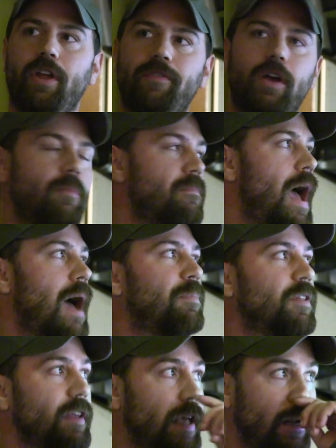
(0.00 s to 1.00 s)
And I've got a
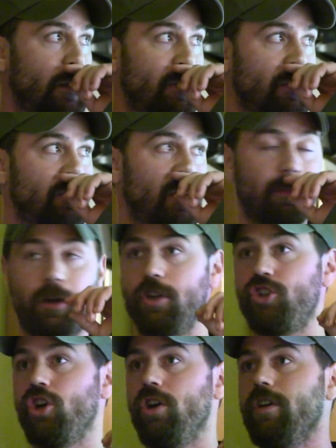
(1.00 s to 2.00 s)
map at the end of this that I'm going to
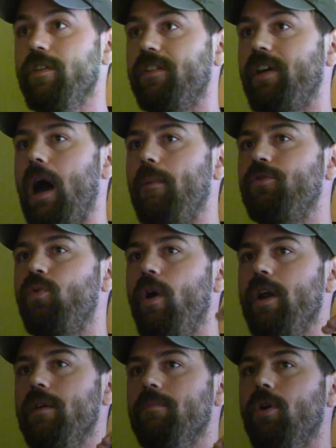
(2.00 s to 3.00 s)
show you the top
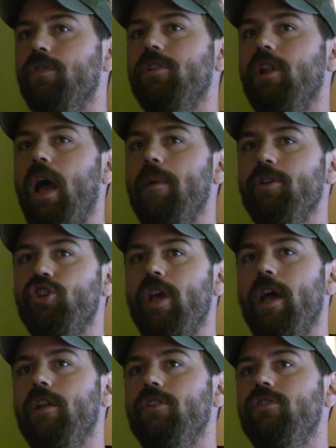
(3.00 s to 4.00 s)
20 most climate
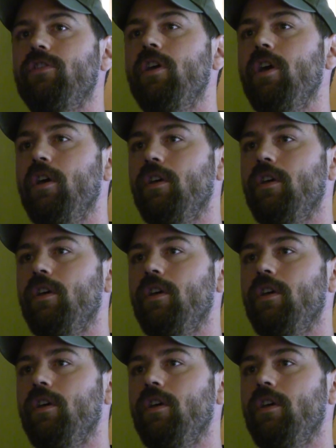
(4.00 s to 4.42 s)
challenged